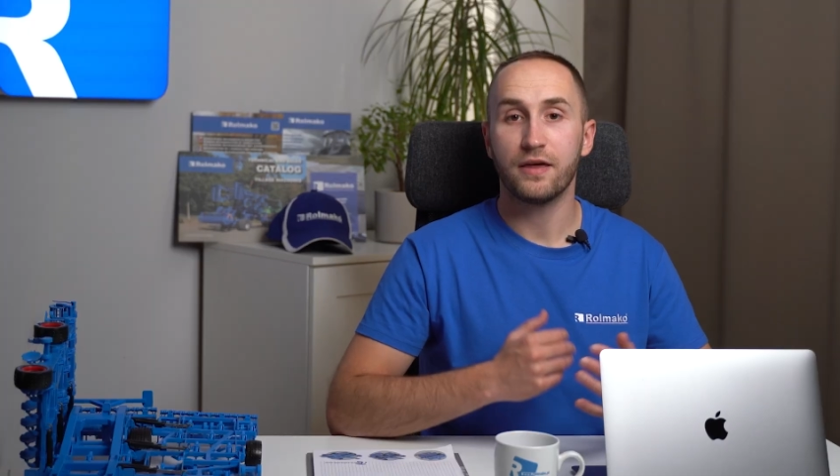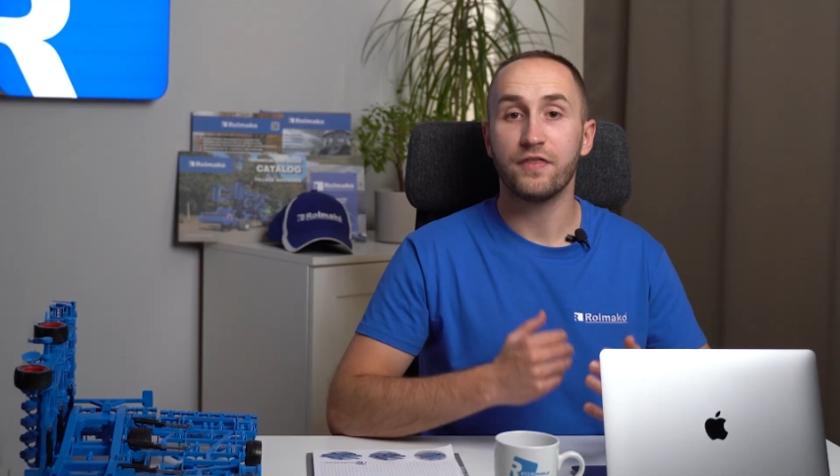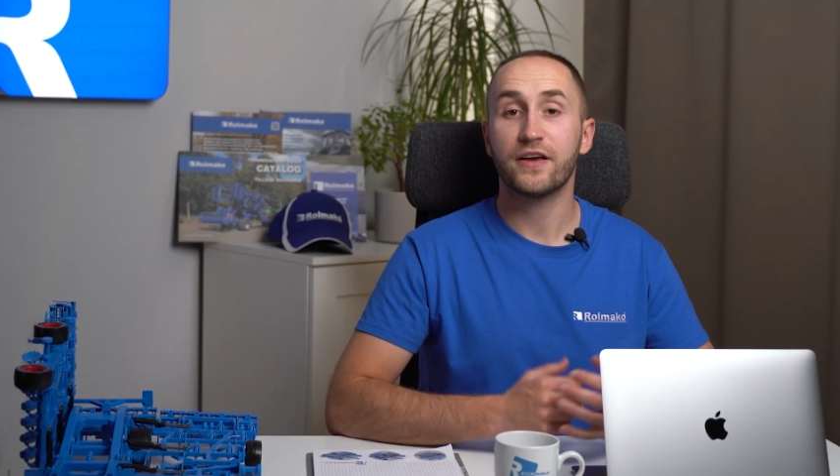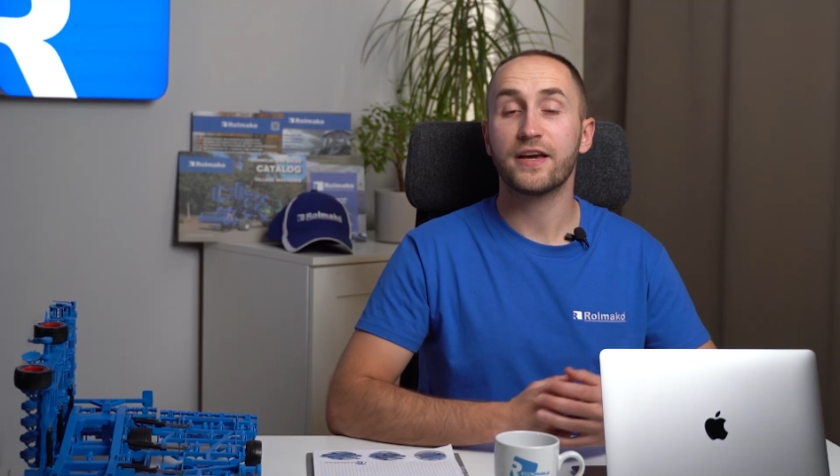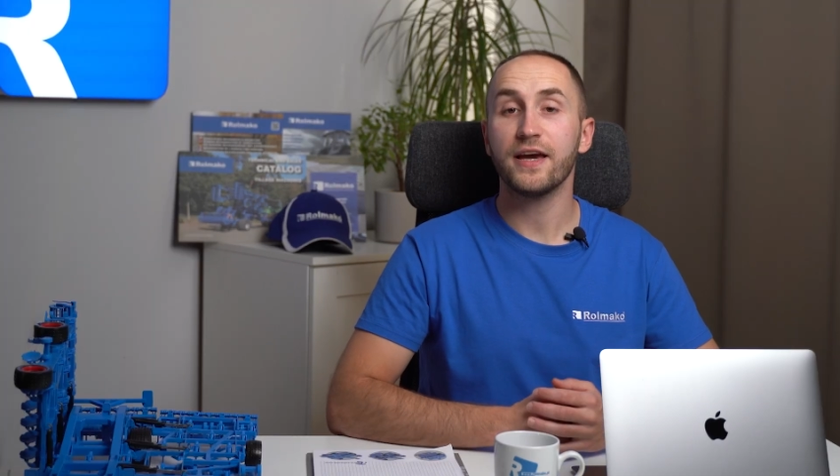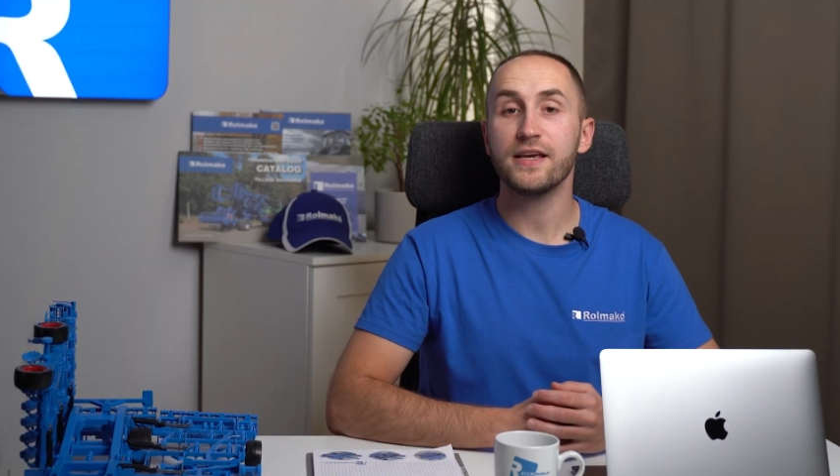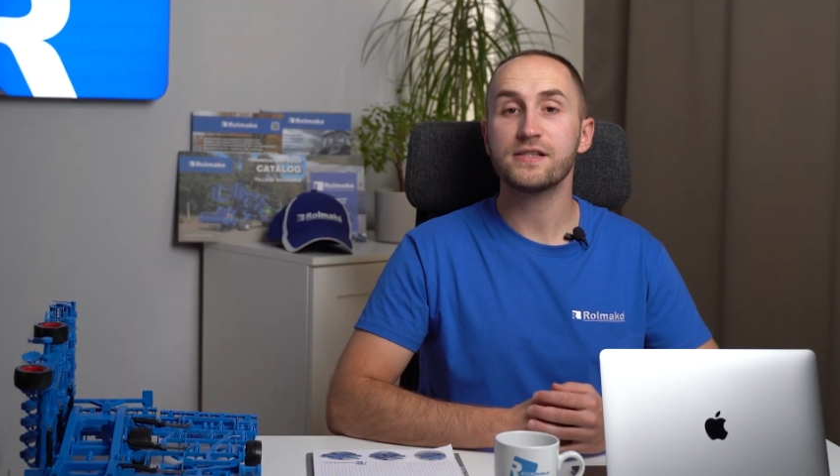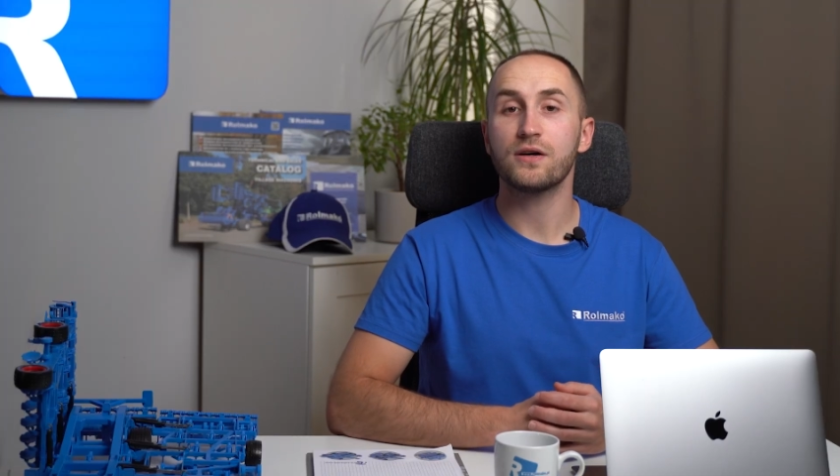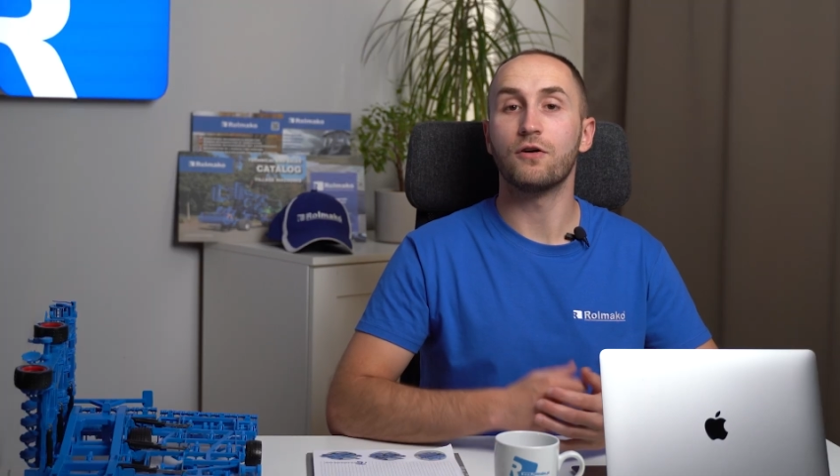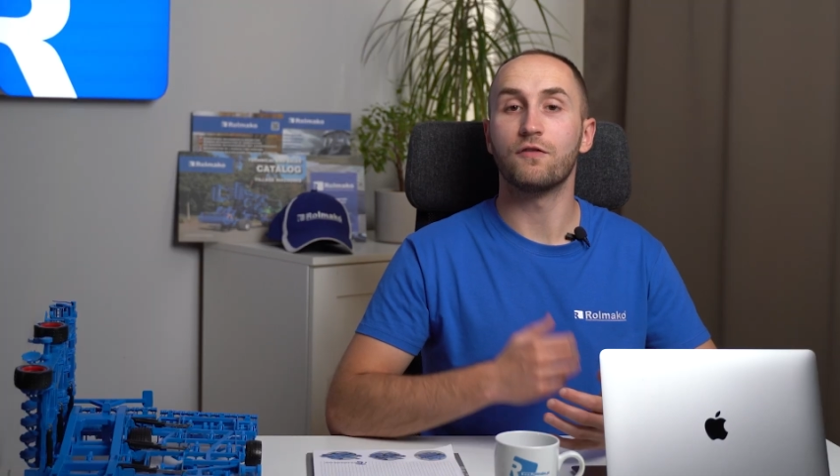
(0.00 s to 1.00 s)
In the
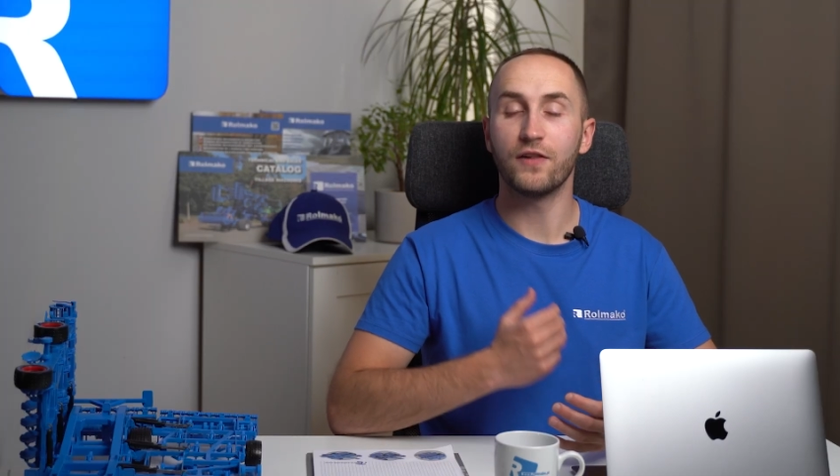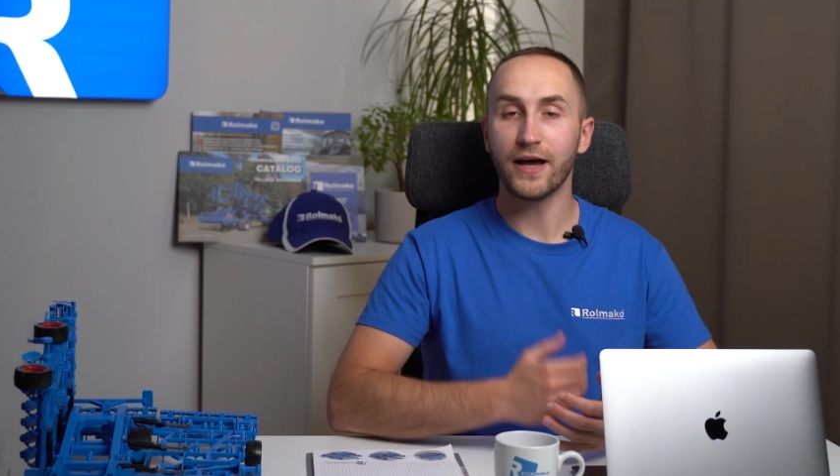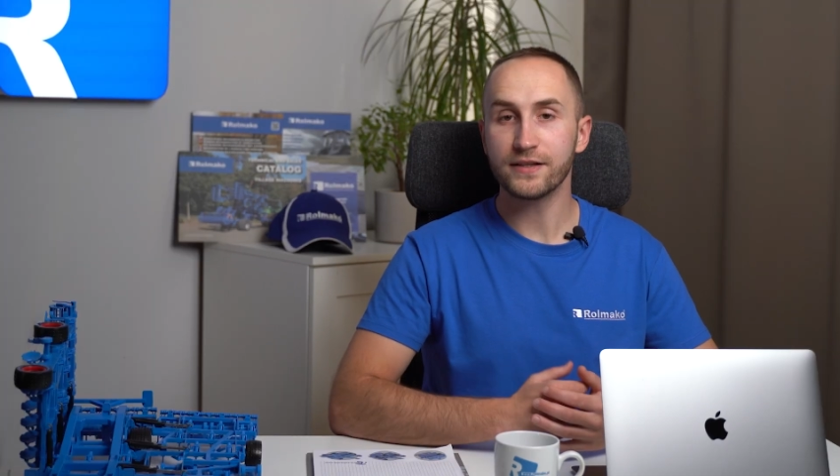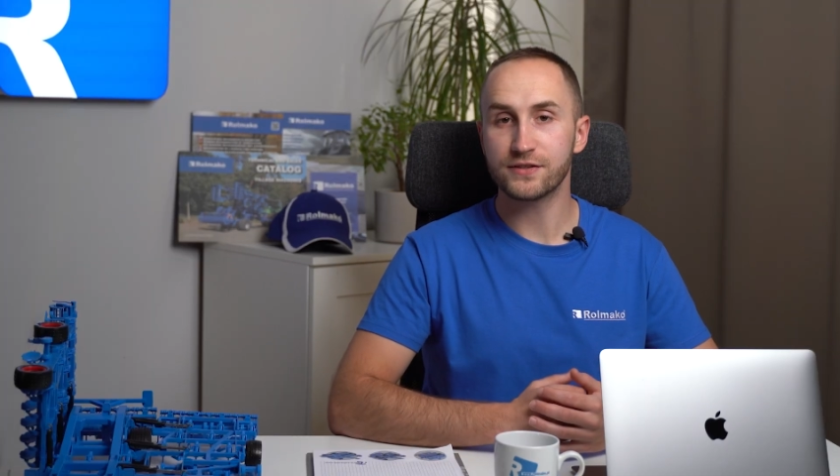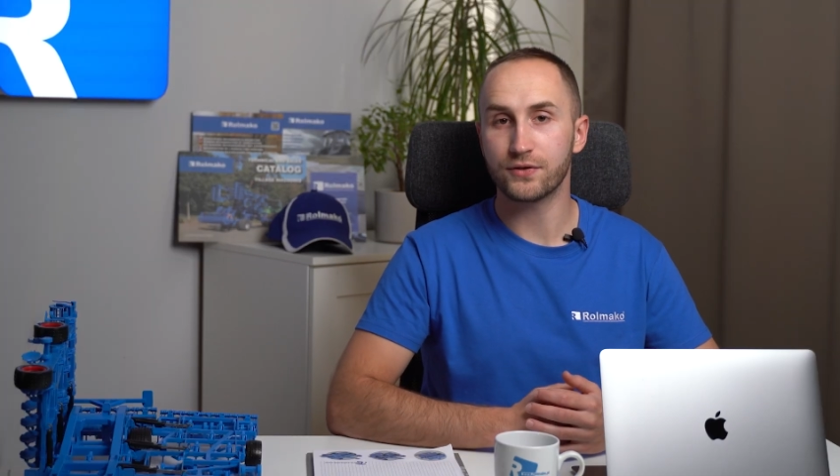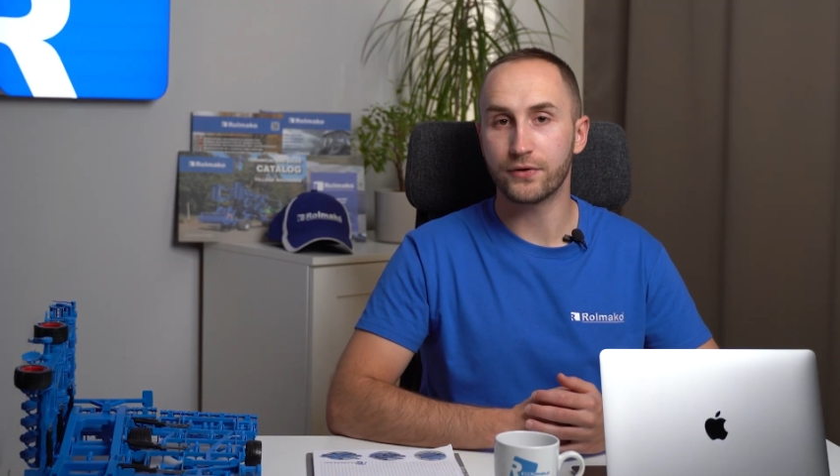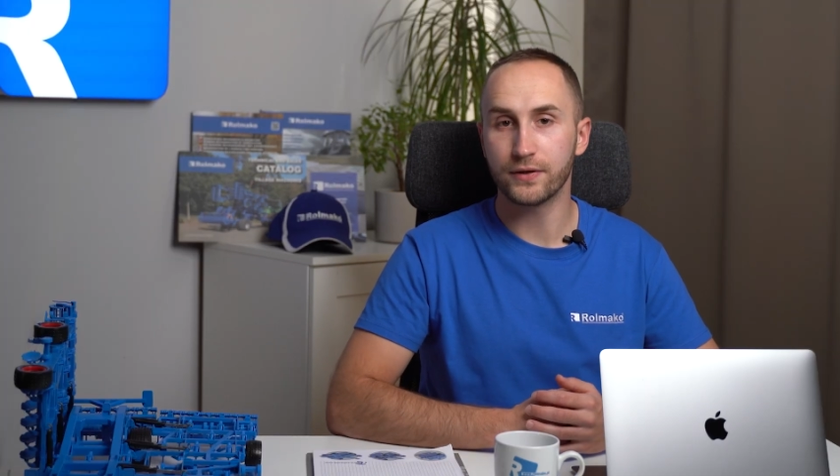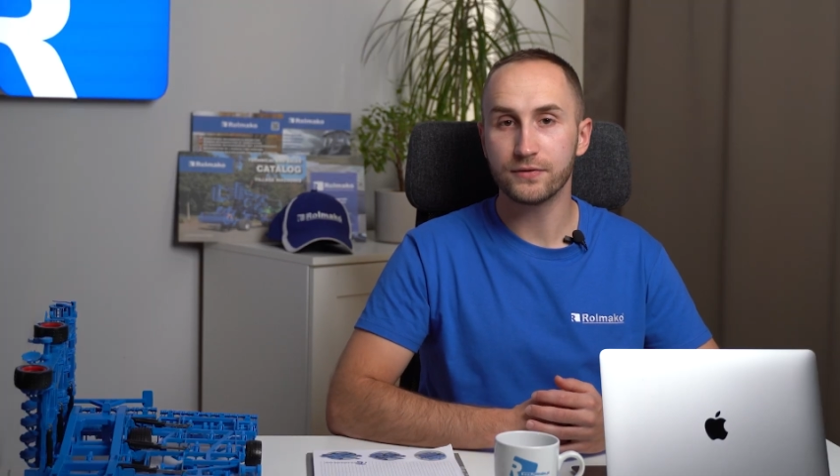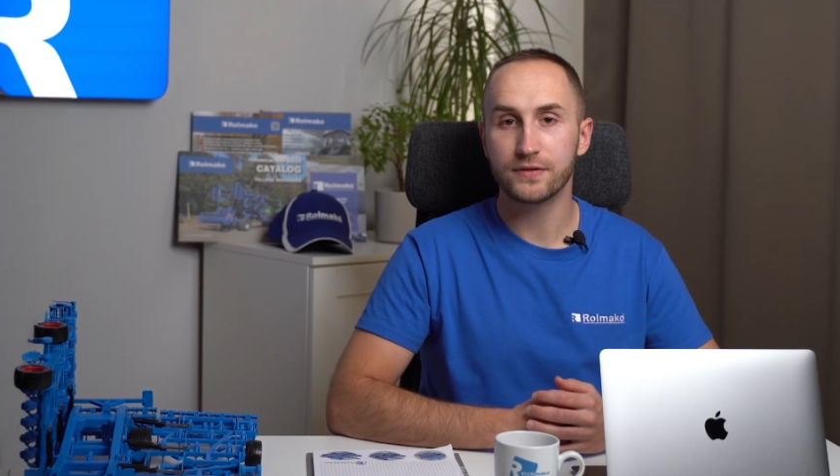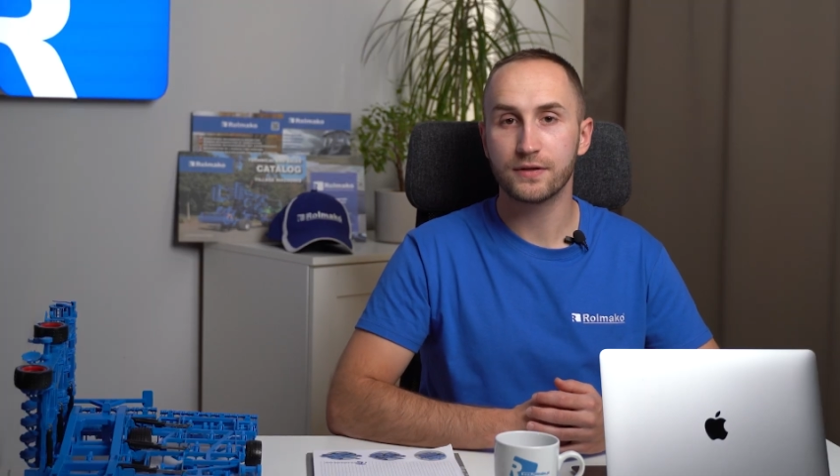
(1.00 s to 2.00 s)
case of light
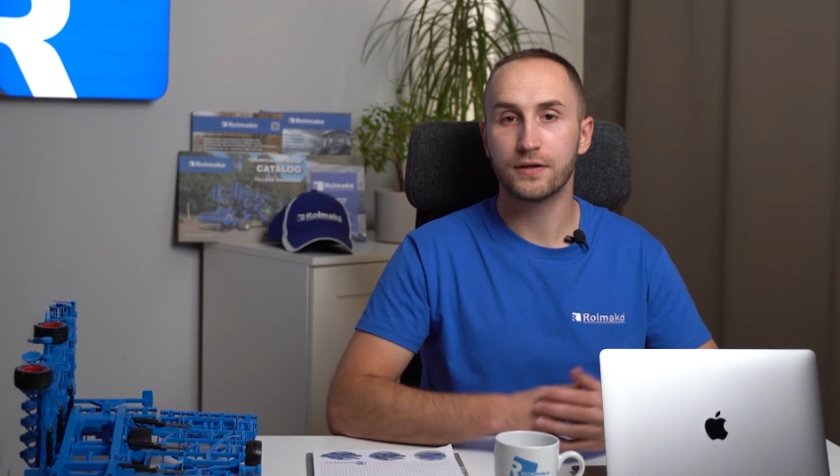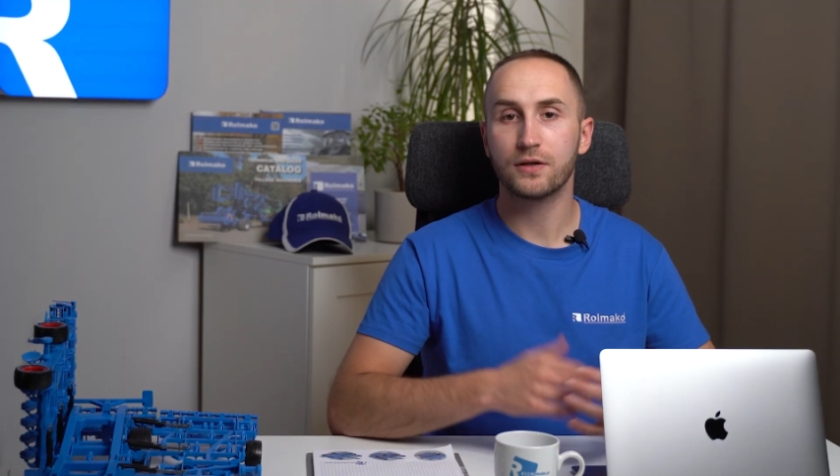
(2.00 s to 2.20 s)
soils,